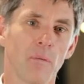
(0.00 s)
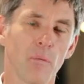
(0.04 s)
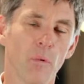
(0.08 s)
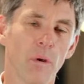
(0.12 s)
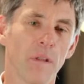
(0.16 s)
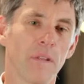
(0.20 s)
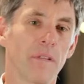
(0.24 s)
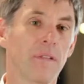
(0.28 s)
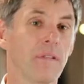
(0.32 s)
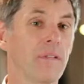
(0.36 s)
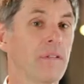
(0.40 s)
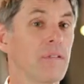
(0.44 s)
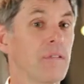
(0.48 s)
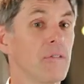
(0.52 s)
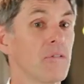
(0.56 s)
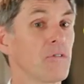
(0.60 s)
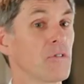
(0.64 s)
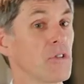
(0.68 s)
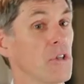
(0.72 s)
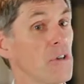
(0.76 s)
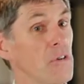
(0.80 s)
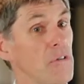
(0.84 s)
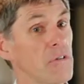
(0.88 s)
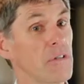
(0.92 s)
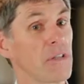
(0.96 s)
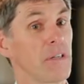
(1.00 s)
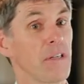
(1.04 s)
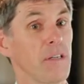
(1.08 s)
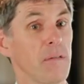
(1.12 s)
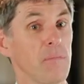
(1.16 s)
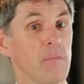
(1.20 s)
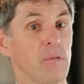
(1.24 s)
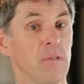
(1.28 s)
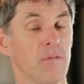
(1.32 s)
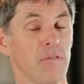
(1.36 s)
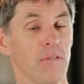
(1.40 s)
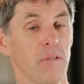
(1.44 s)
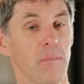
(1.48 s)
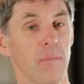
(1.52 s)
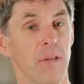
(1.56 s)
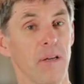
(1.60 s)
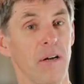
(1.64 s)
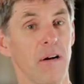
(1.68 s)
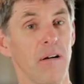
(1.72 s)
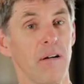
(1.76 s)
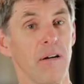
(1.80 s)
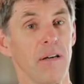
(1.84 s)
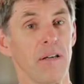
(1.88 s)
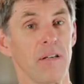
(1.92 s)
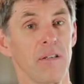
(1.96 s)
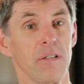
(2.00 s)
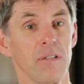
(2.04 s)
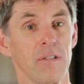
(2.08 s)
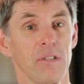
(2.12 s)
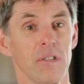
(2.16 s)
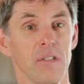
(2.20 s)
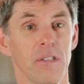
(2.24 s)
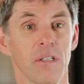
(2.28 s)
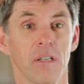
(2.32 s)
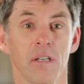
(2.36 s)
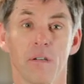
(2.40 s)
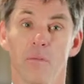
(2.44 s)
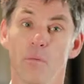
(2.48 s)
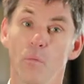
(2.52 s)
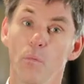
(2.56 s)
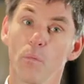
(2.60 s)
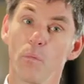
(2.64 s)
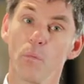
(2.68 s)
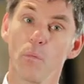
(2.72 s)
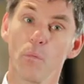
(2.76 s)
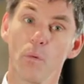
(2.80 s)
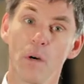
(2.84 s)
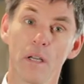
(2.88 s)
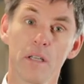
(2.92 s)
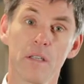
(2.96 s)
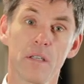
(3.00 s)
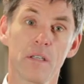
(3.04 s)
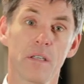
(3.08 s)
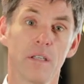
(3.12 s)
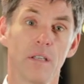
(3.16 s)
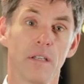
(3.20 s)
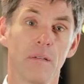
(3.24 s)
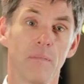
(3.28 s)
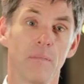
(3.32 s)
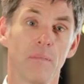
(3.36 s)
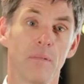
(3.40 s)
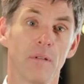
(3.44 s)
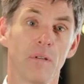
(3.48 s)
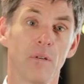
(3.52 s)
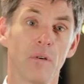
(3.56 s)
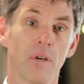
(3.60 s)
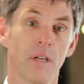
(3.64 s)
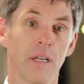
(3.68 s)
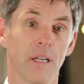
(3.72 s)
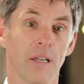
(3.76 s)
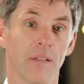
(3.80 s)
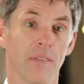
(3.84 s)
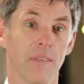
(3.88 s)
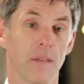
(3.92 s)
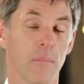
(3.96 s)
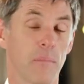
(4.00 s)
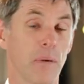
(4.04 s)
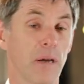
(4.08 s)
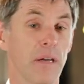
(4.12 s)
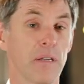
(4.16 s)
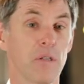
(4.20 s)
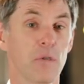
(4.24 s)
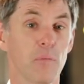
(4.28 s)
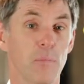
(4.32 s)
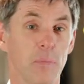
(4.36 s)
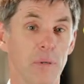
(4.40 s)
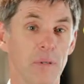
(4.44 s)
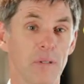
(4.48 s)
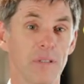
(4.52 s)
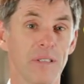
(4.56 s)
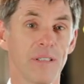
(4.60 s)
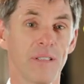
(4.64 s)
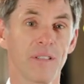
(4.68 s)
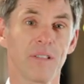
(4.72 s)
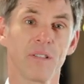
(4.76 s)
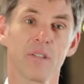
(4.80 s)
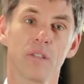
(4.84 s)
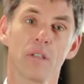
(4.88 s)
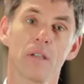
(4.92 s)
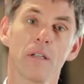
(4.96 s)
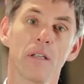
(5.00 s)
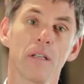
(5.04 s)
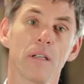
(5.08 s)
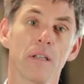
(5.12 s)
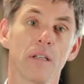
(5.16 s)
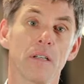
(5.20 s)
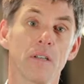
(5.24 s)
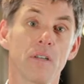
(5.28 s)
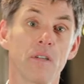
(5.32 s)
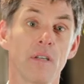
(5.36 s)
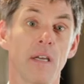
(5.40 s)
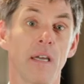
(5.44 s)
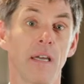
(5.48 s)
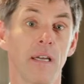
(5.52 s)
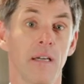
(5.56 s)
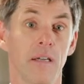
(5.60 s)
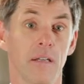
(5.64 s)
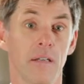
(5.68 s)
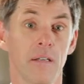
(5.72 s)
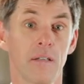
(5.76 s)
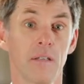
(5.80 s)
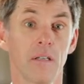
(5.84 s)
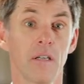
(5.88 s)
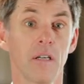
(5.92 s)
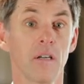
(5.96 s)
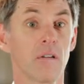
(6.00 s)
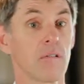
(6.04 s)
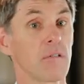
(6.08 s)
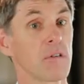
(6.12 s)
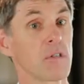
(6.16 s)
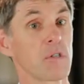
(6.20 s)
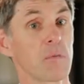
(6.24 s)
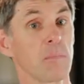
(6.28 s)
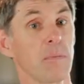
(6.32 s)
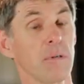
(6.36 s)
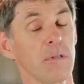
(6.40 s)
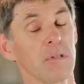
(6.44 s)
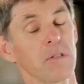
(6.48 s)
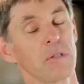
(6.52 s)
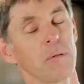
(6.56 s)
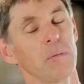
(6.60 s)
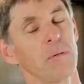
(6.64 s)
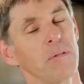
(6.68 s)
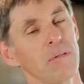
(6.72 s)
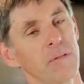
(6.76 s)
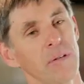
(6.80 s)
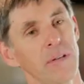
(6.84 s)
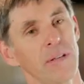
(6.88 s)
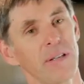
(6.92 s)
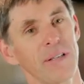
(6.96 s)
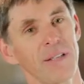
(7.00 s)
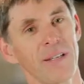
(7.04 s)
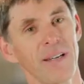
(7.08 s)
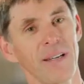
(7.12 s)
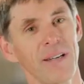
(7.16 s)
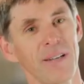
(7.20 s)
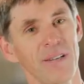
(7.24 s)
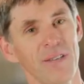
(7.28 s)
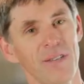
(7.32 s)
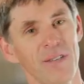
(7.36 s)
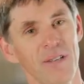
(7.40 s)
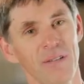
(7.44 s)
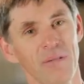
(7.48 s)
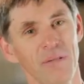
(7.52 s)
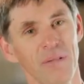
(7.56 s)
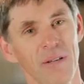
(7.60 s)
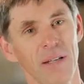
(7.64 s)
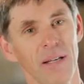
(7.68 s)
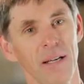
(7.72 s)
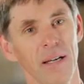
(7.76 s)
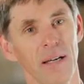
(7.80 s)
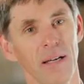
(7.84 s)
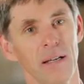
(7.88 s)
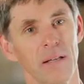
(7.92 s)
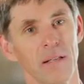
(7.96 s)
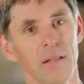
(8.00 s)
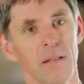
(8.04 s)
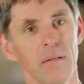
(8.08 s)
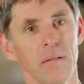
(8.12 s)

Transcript: With two teams from the Aurecon side, one team looking at the base building design and a second responsible for the tenancy fit-out.